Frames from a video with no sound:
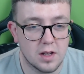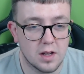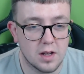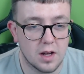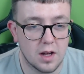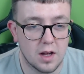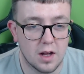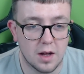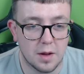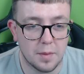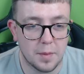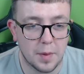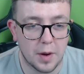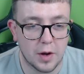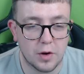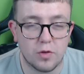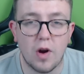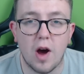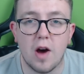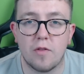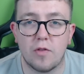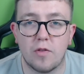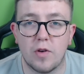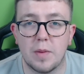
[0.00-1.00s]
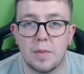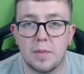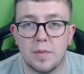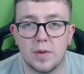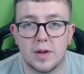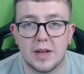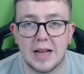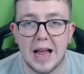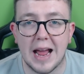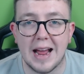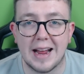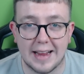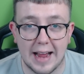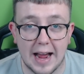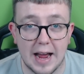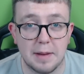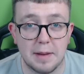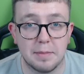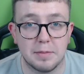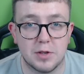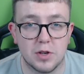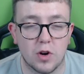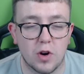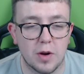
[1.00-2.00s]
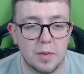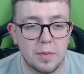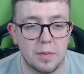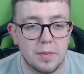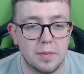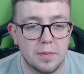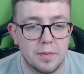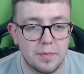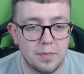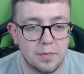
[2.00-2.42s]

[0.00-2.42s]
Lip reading: I'd rather him get game time